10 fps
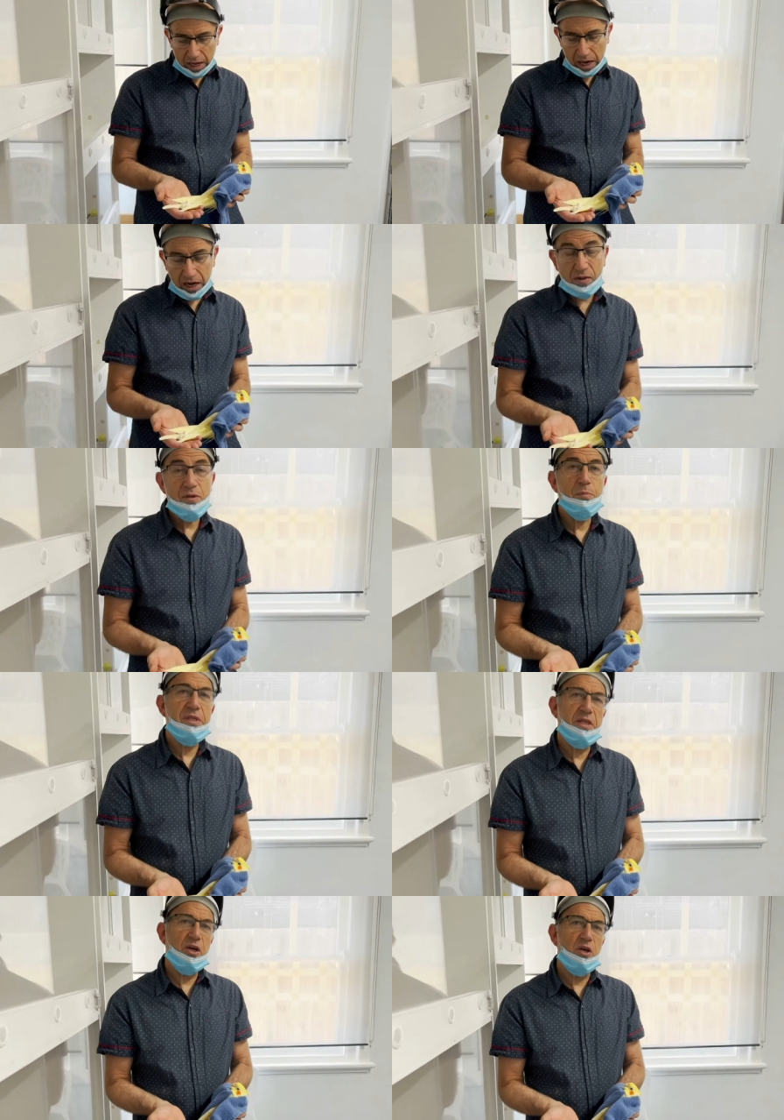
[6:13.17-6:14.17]
And in this
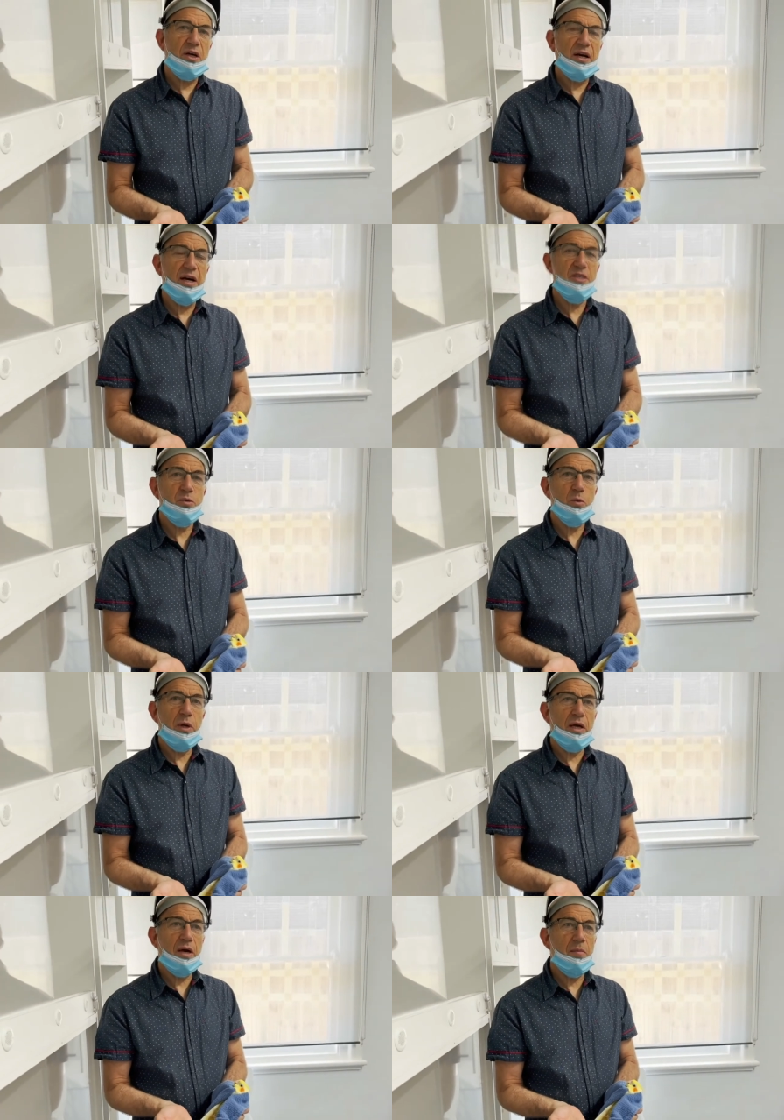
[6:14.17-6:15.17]
particular case,
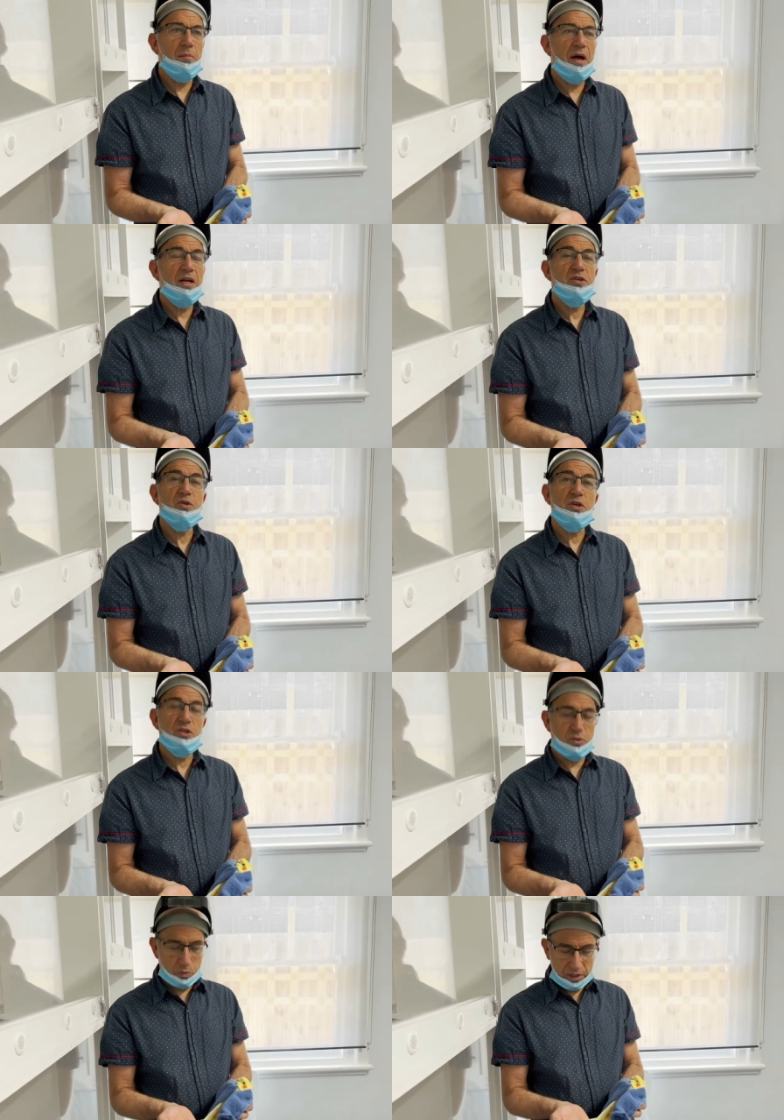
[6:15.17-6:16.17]
we uh, managed to,
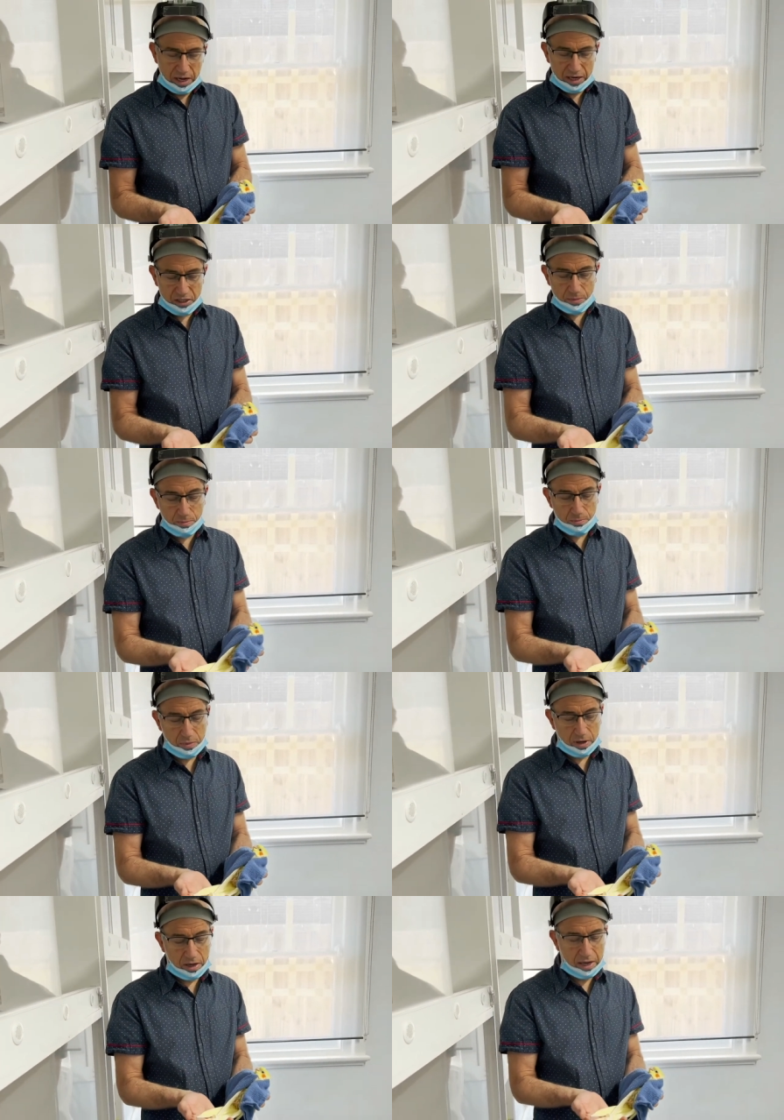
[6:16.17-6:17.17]
we actually, uh,
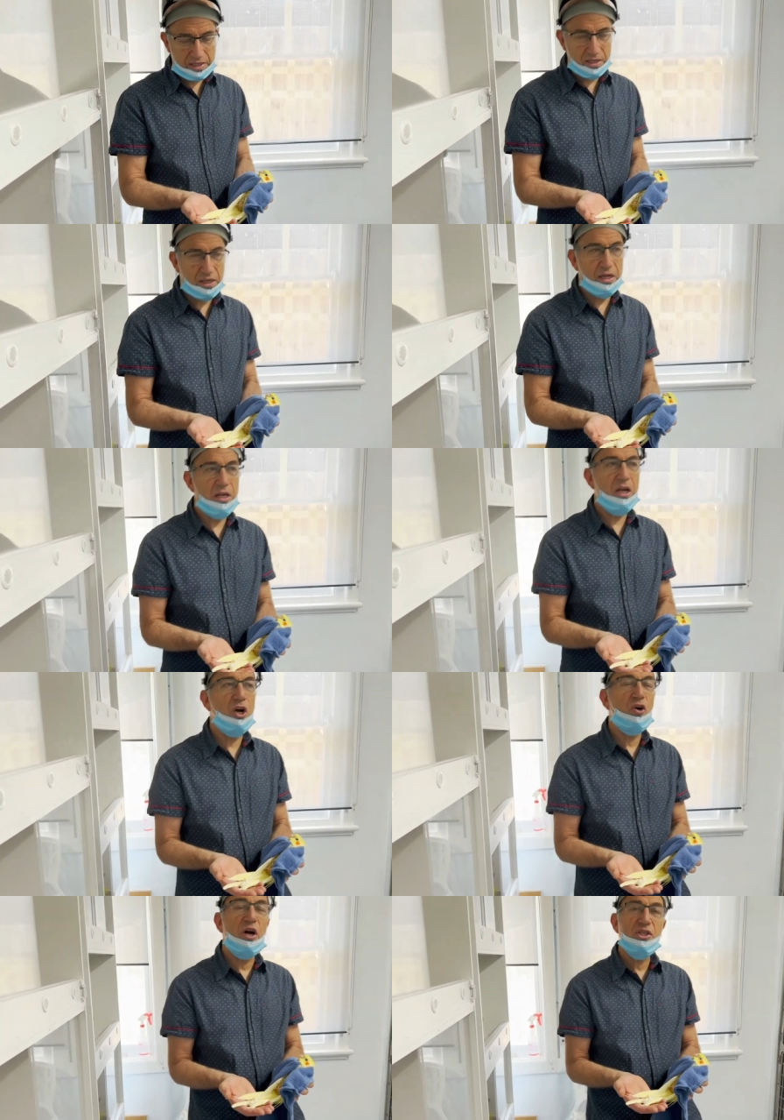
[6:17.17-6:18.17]
actually
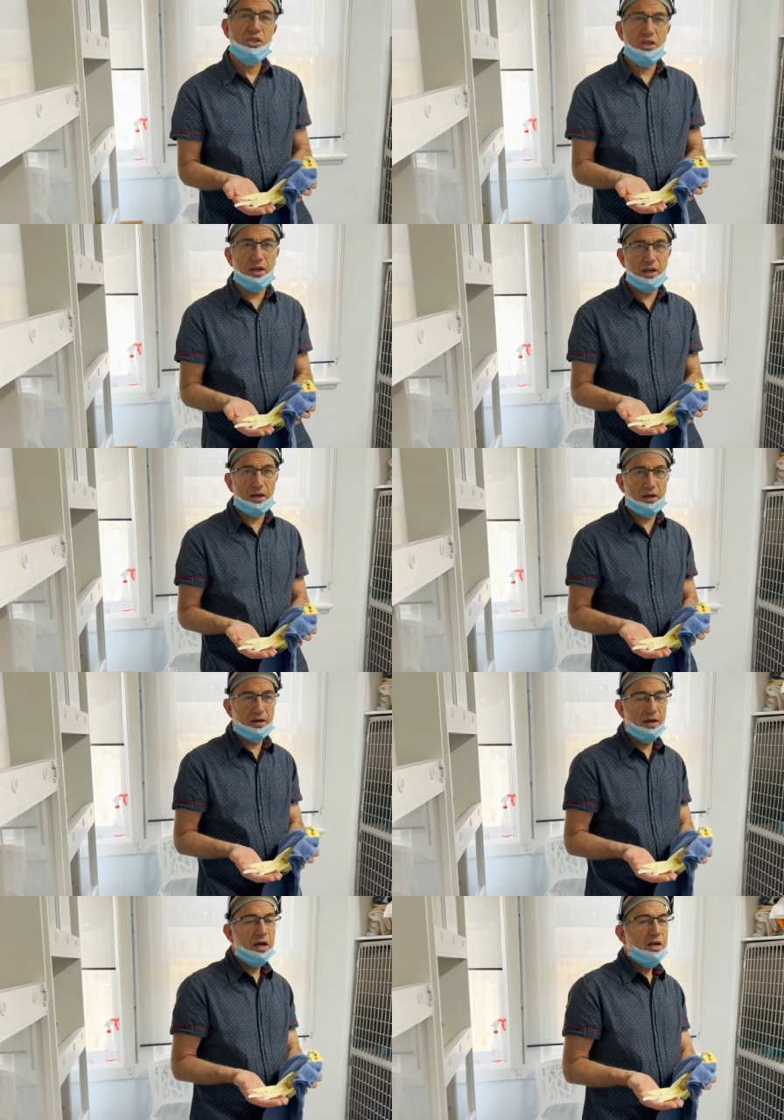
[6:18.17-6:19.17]
crushed the egg.
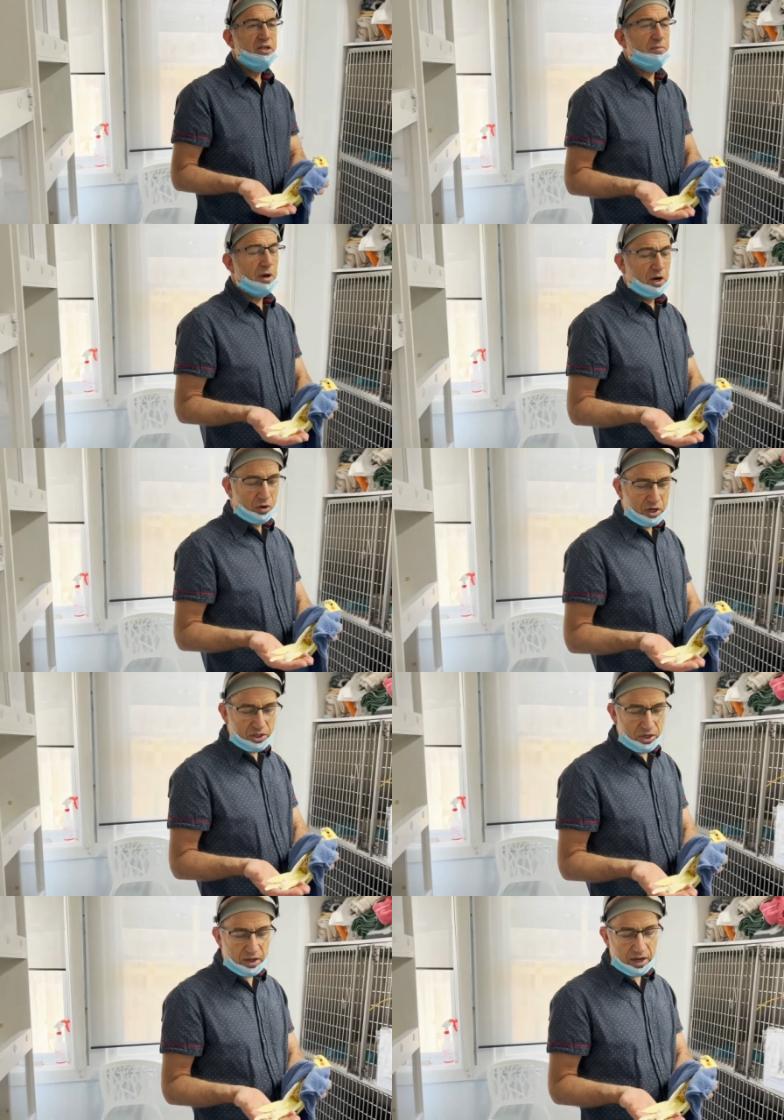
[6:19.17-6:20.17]
So by
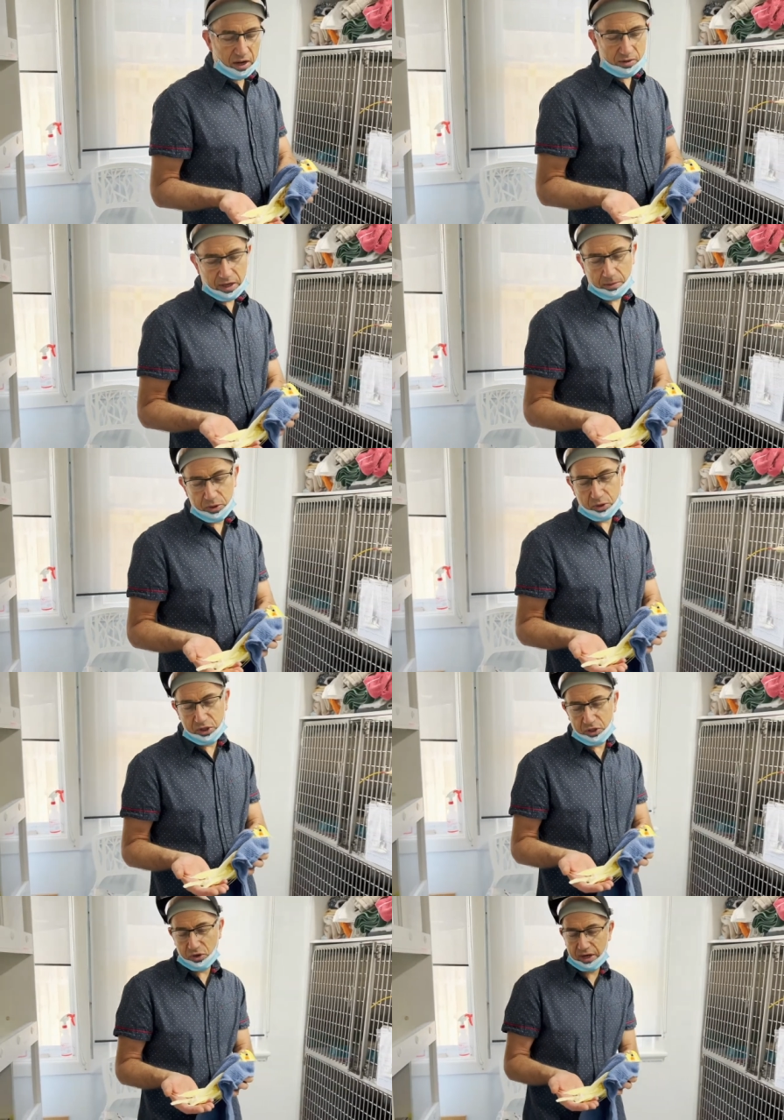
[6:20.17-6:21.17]
crushing the egg, I was able to
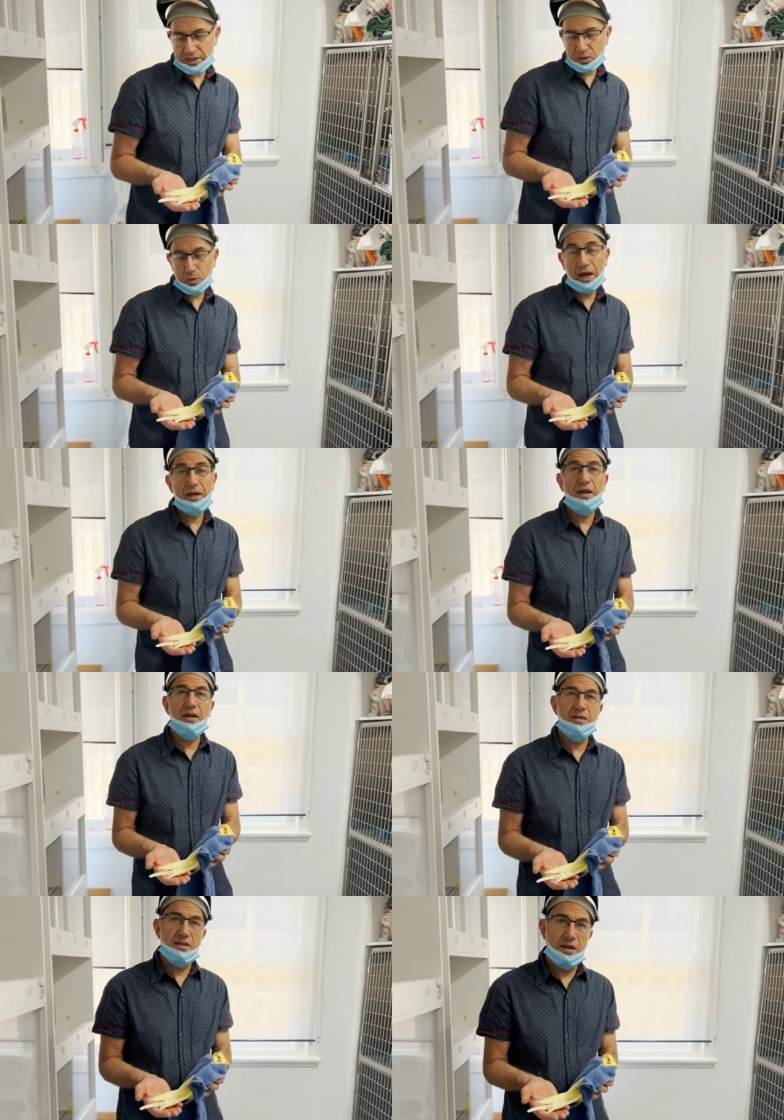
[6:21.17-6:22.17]
extract it without an
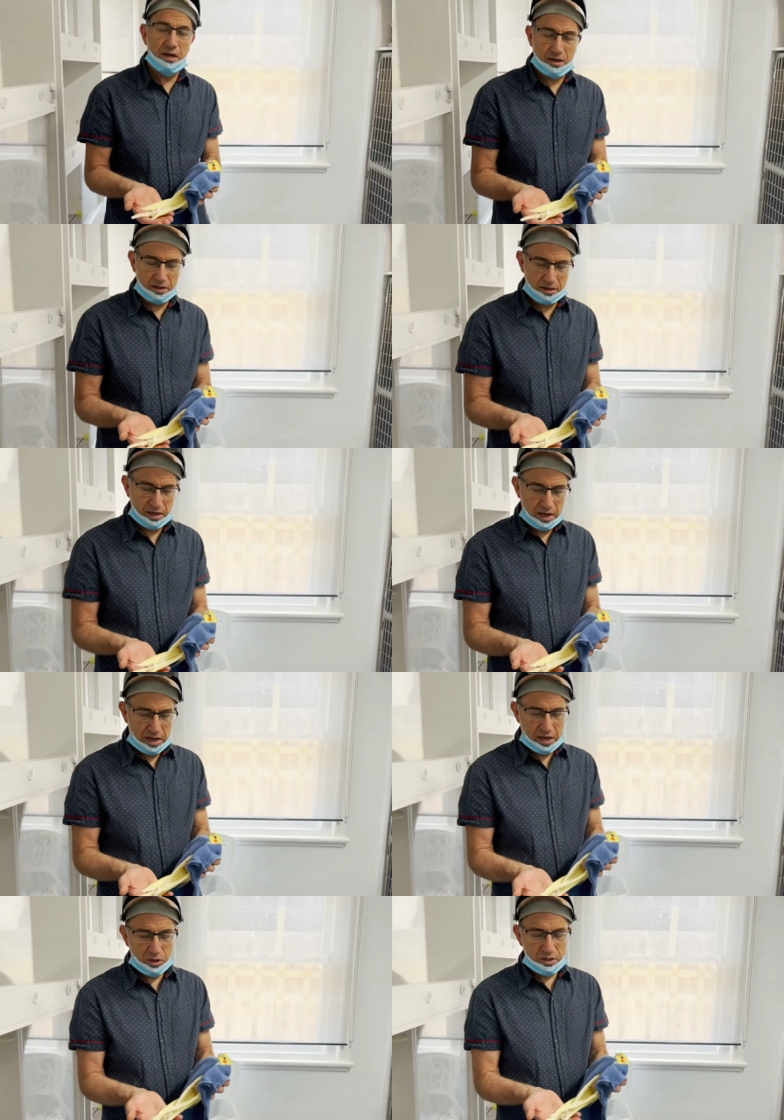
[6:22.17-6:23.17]
anesthetic.
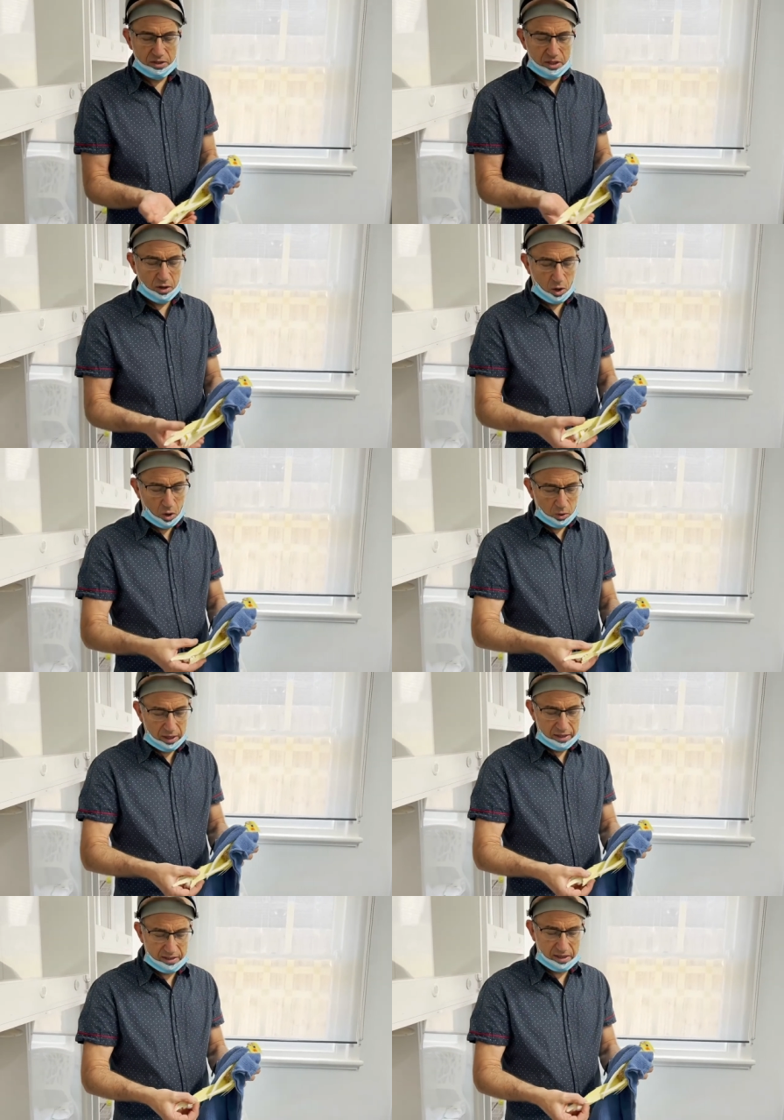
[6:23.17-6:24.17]
And you can see the whole
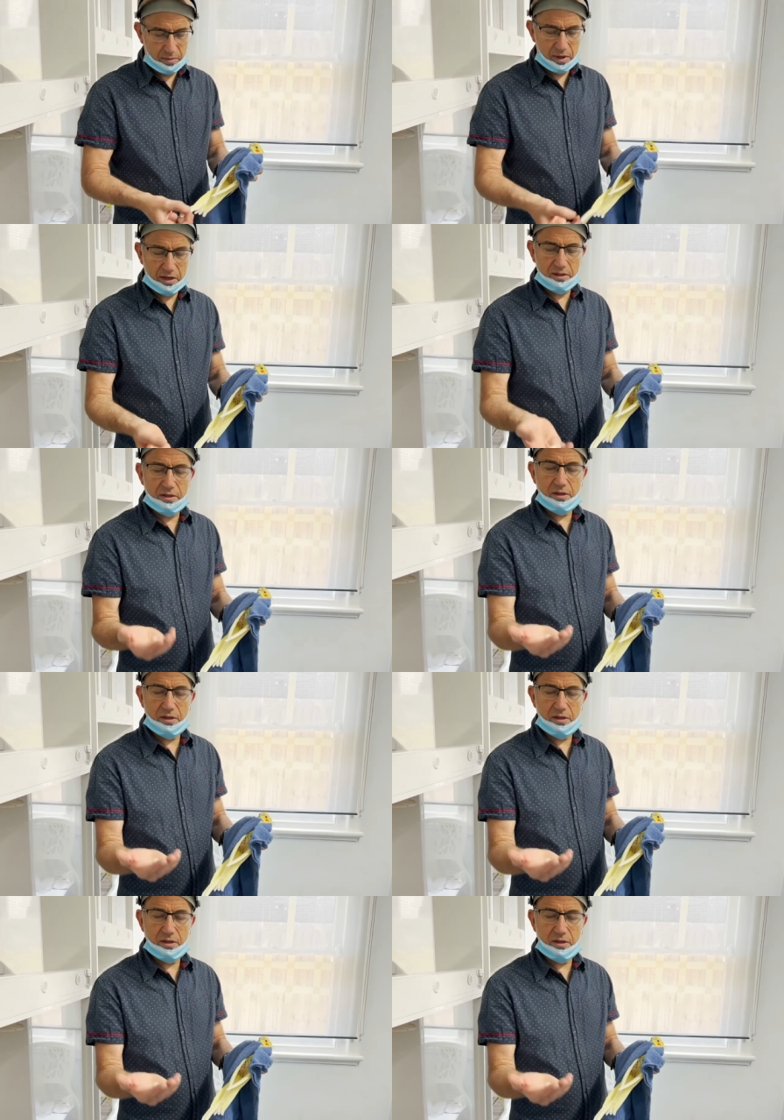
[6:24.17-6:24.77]
egg has come out